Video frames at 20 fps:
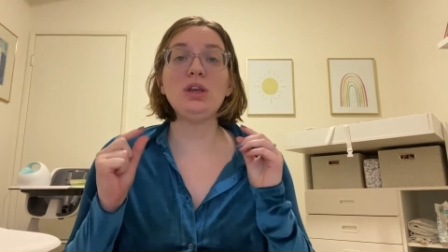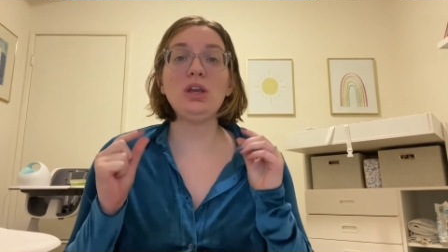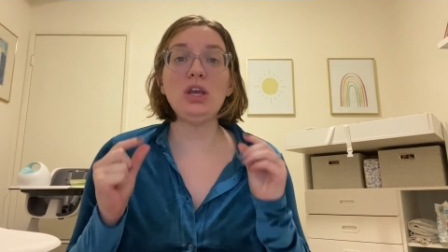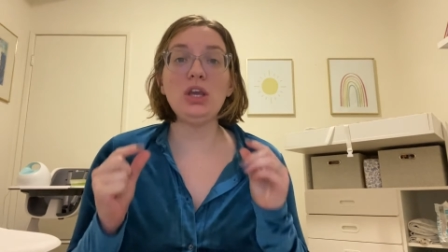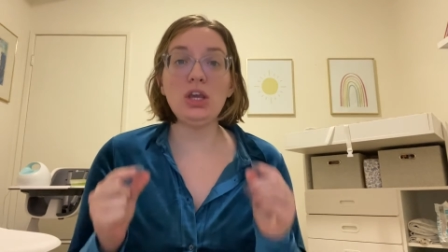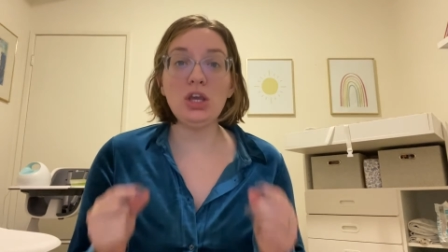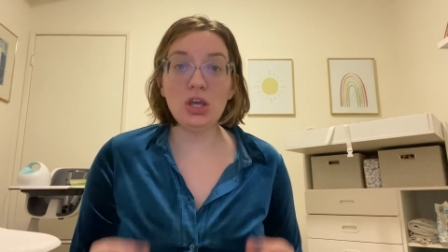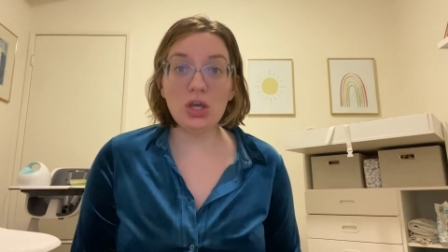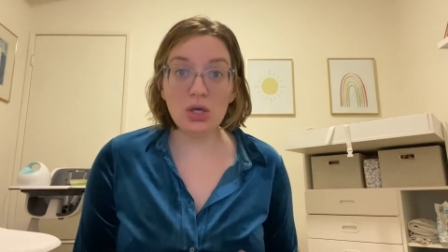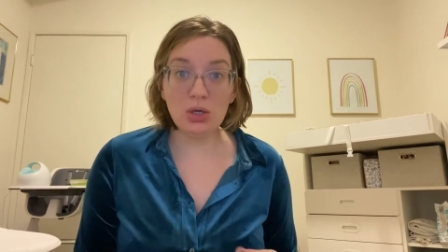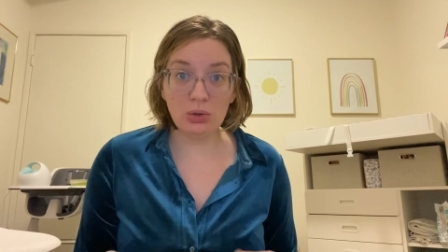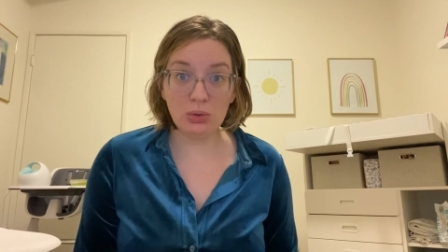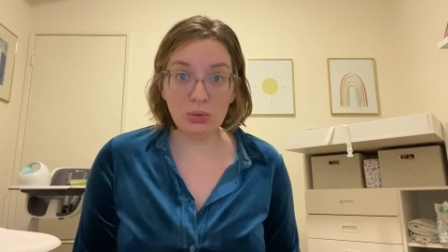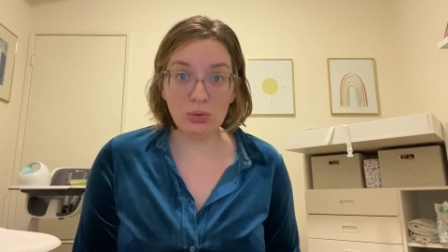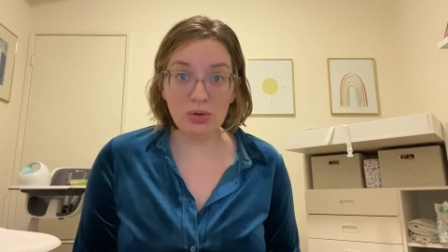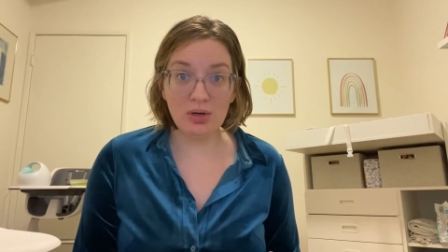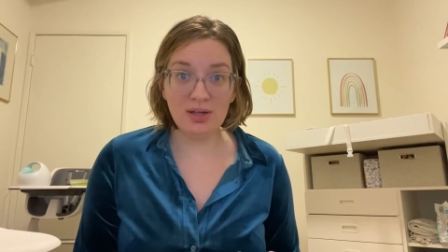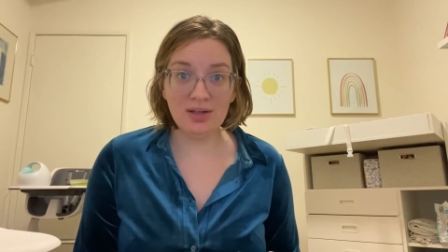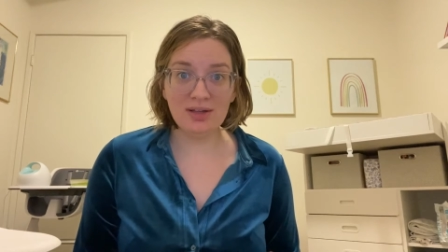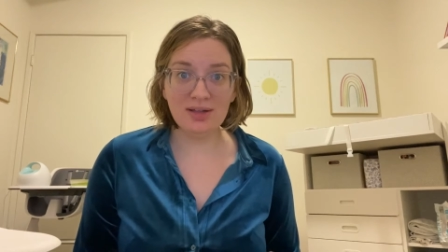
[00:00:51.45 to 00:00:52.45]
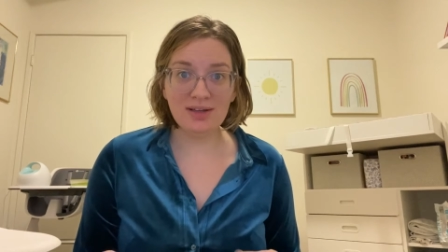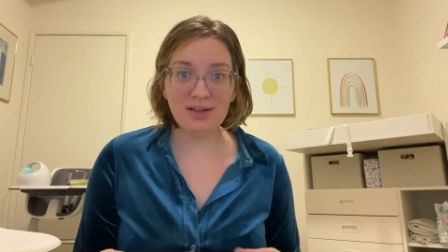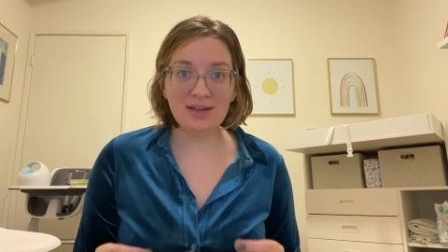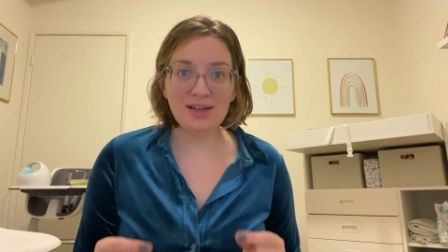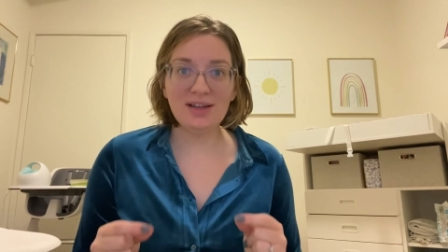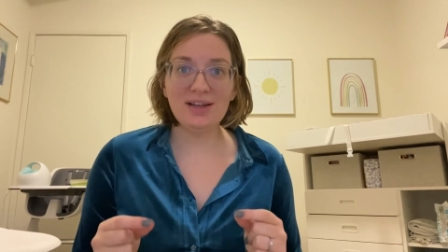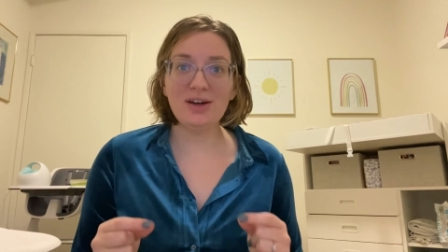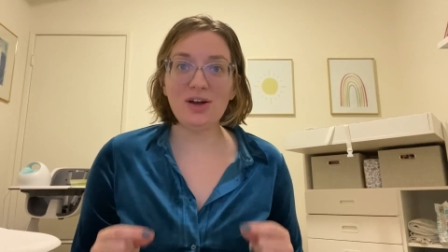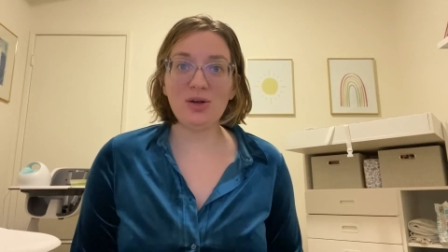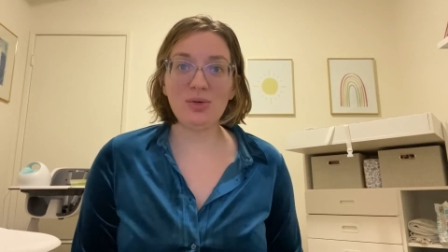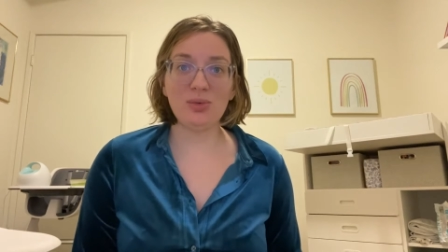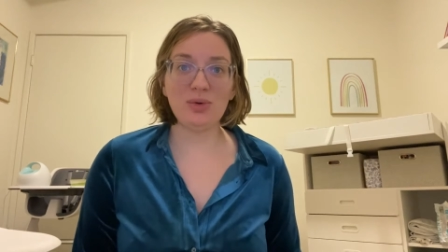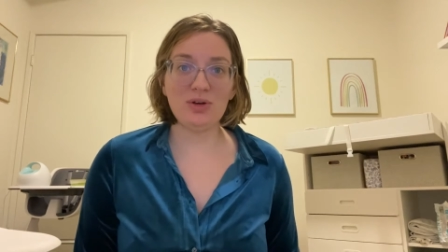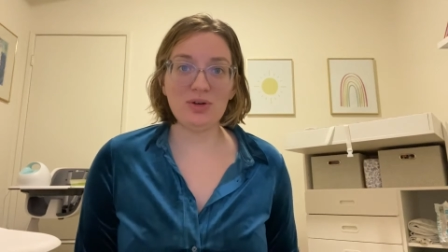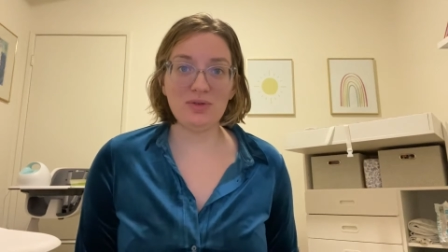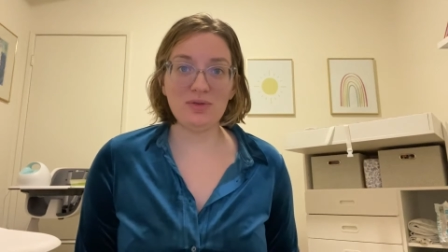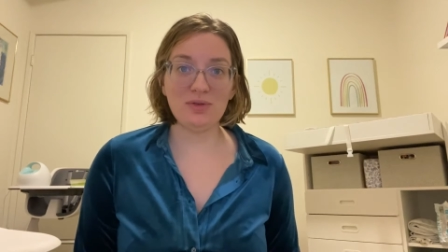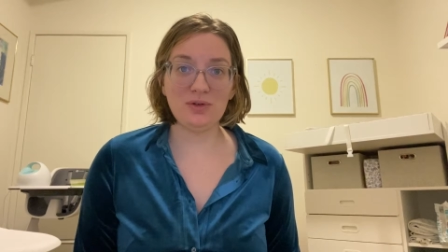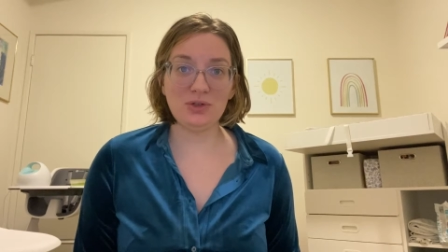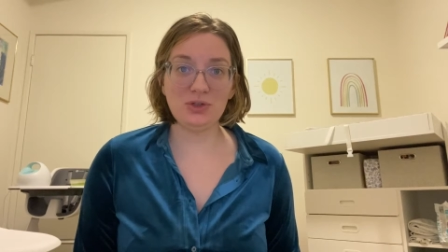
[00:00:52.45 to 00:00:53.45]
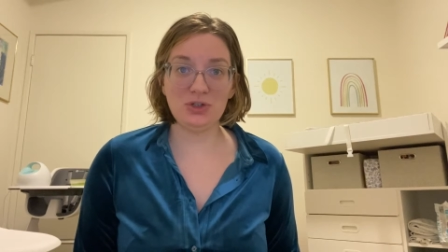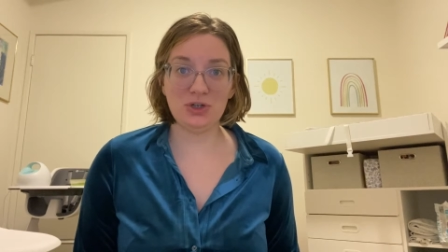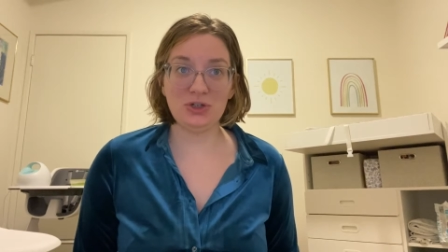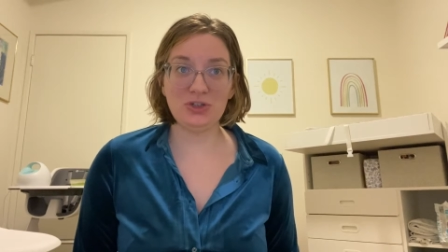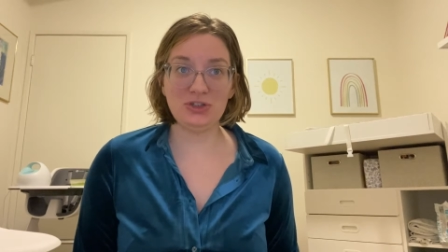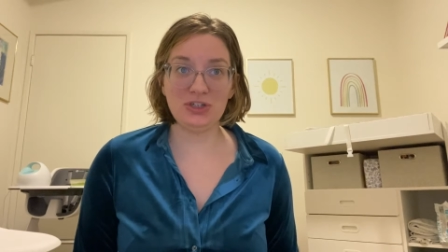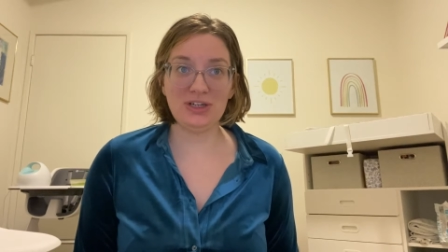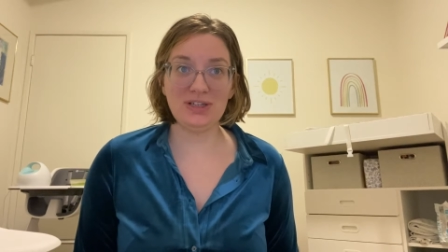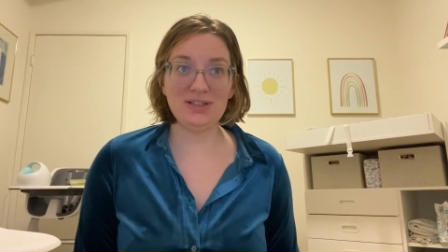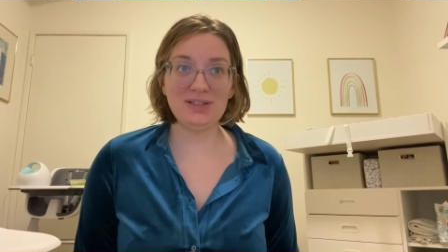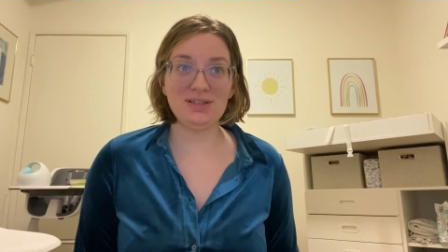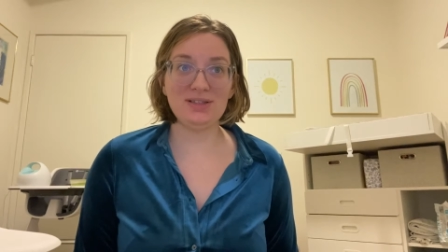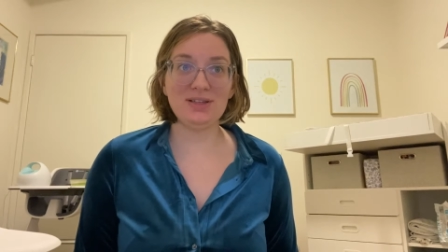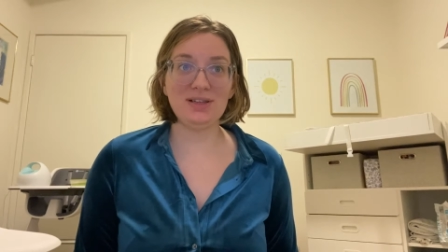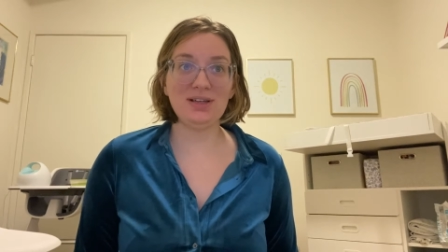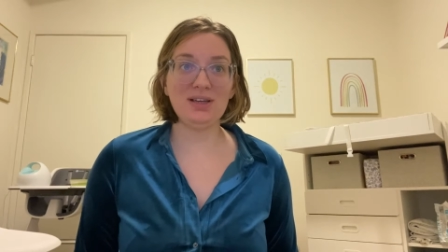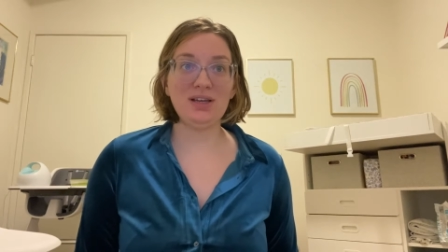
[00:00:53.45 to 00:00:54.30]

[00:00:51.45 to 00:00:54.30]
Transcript: you in our wonderful churches.